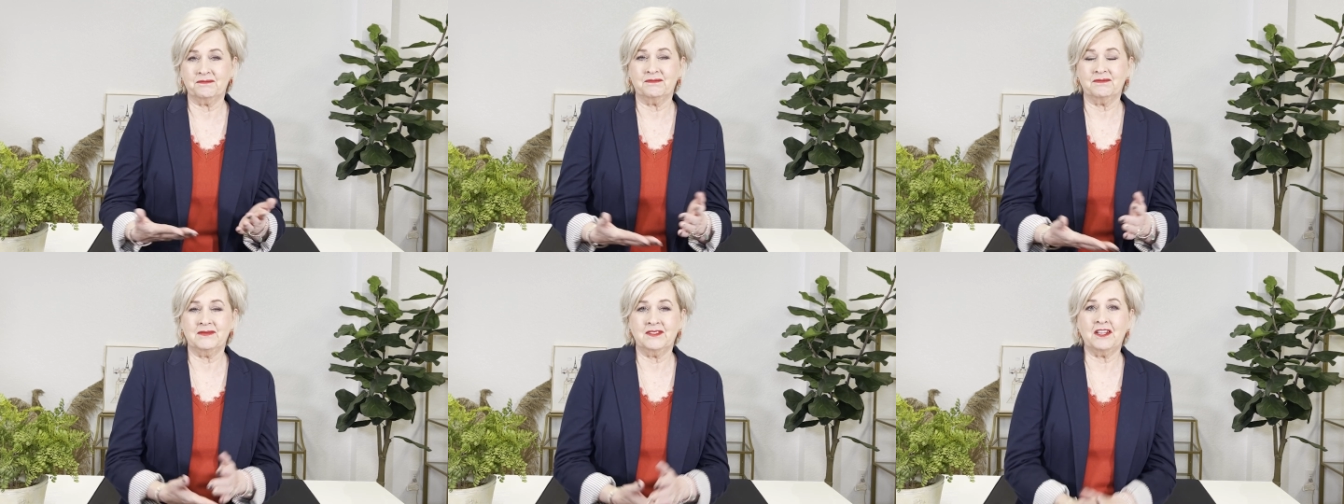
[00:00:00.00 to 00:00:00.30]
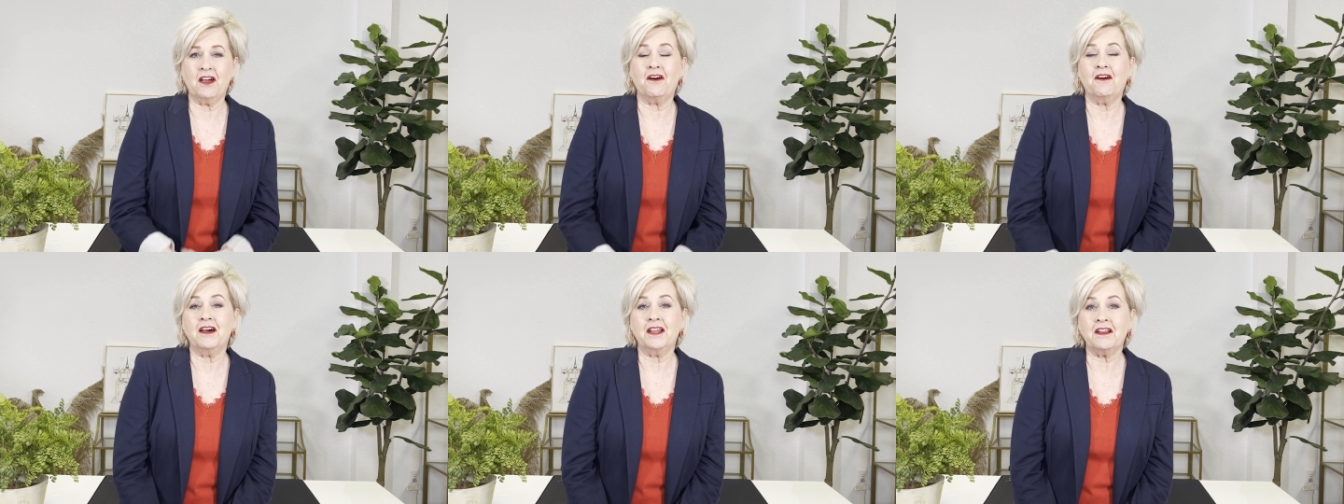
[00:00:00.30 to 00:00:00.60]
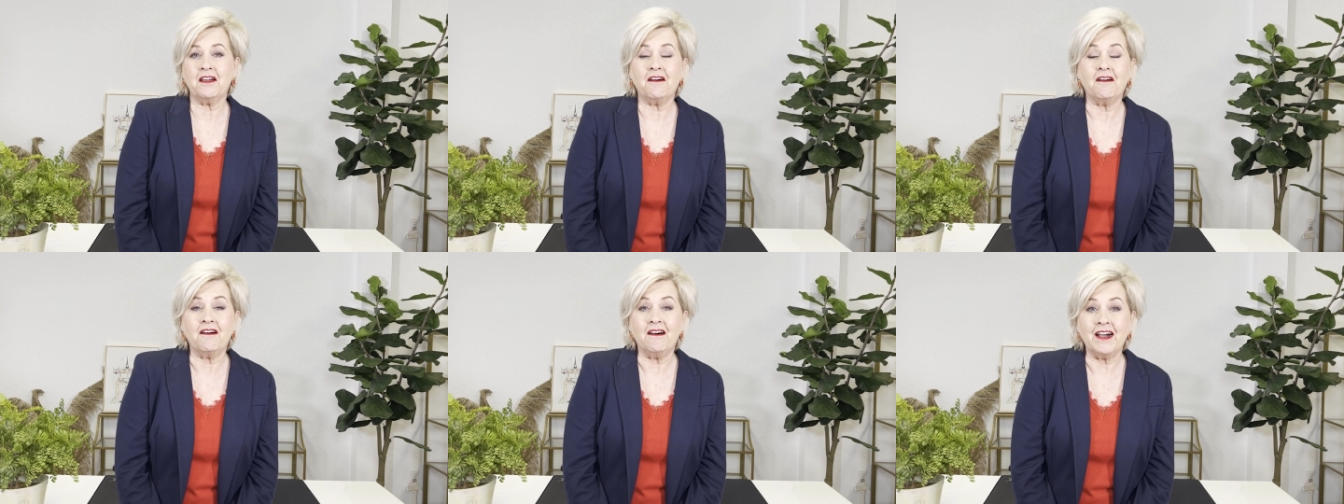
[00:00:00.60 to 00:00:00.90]
don
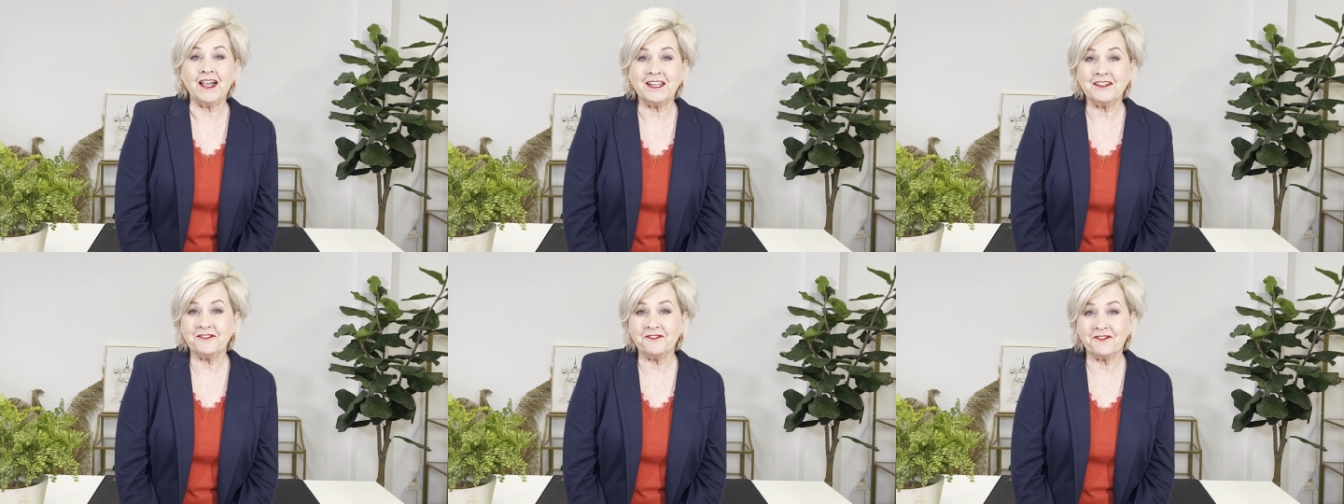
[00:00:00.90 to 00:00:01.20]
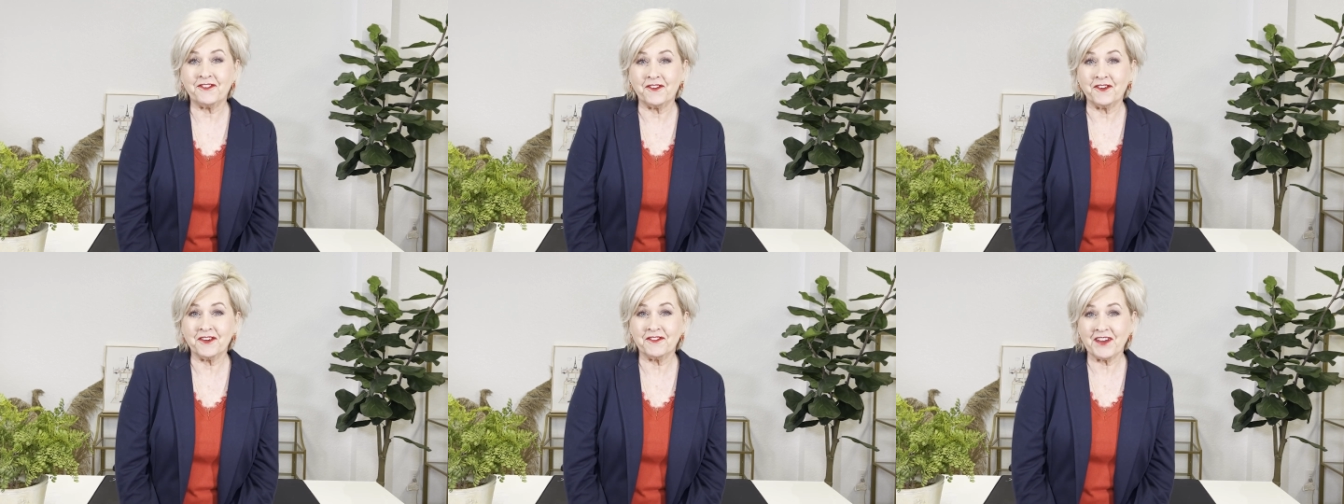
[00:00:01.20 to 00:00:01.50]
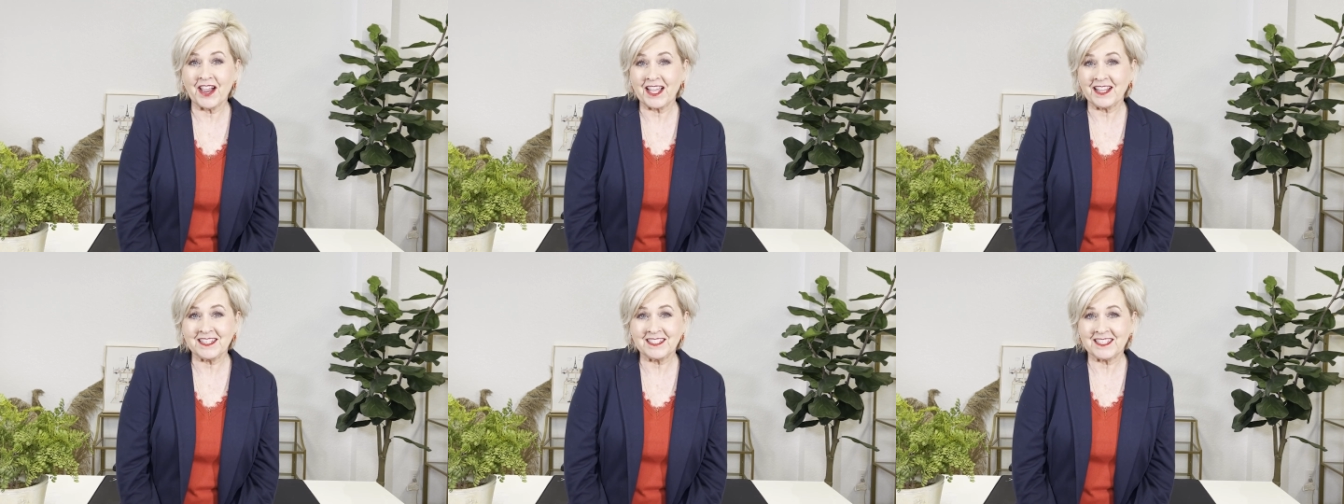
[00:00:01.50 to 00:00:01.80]
on for
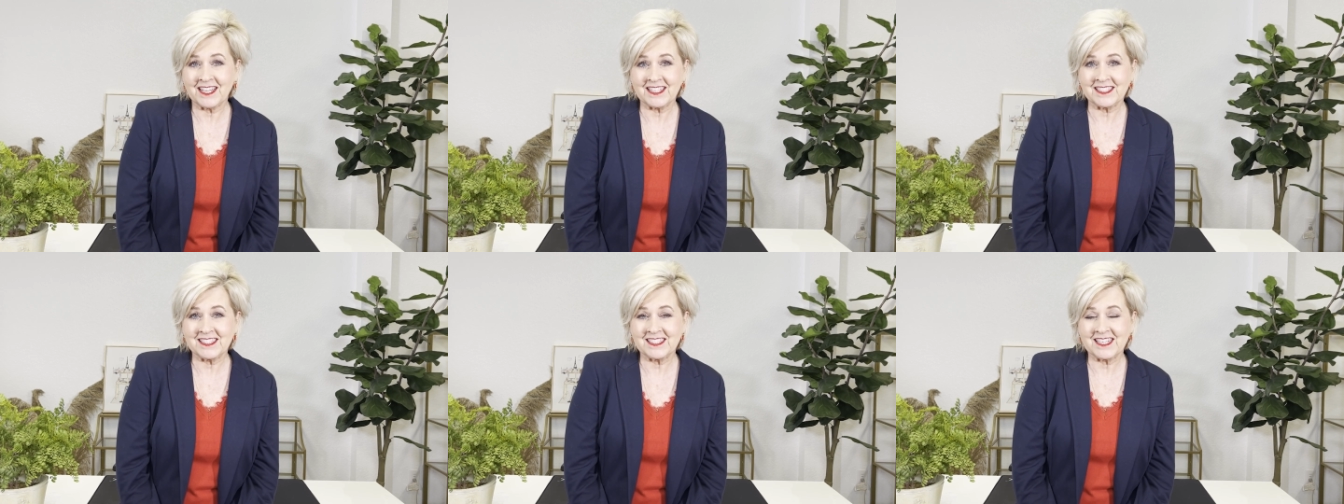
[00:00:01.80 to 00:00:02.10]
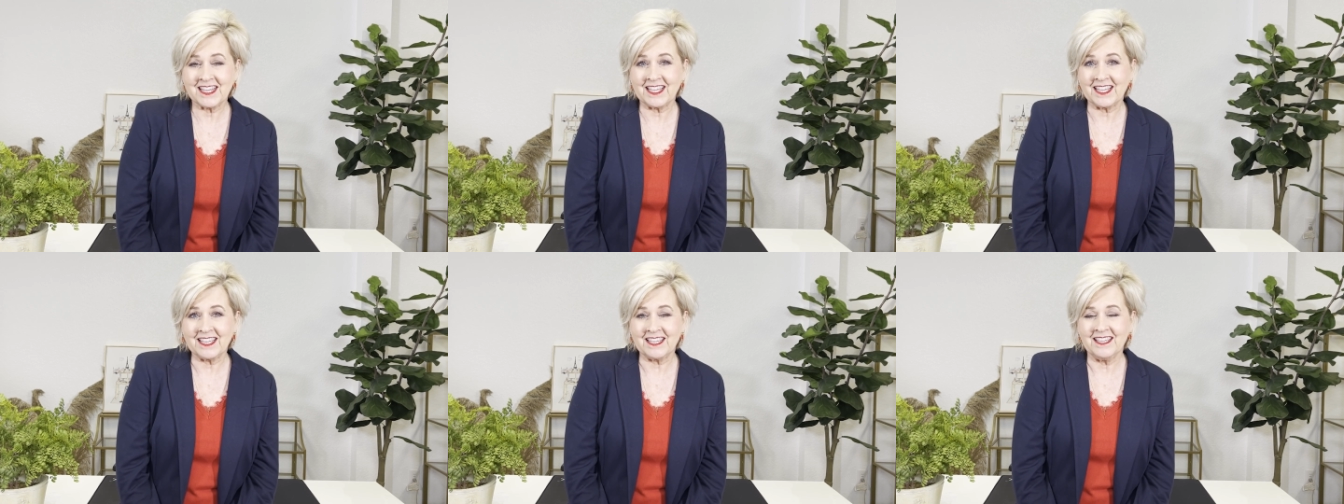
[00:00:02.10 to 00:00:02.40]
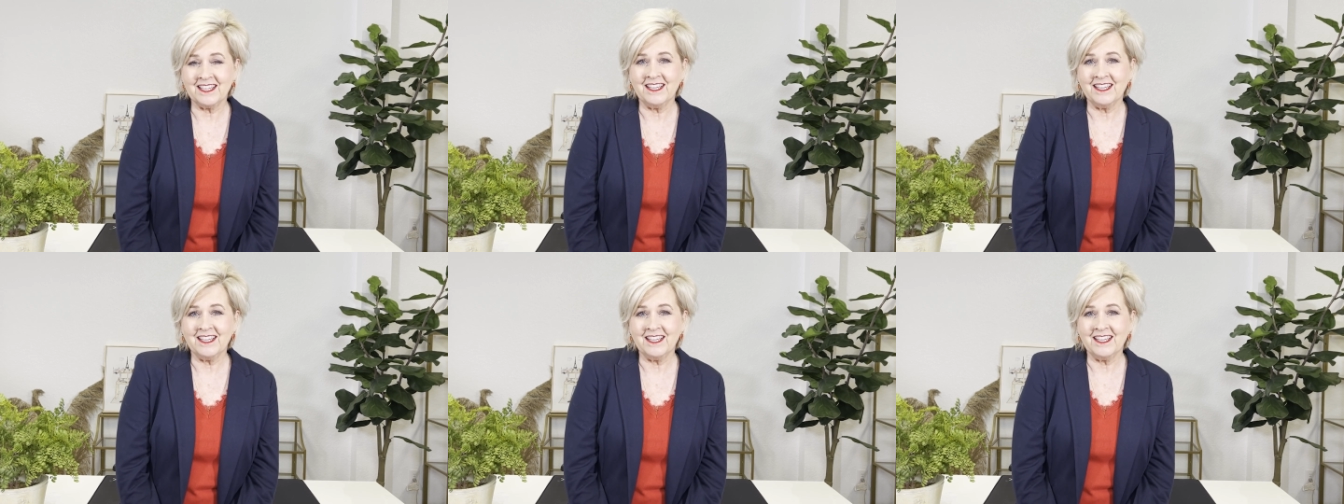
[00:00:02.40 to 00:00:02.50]
Valentine's Day.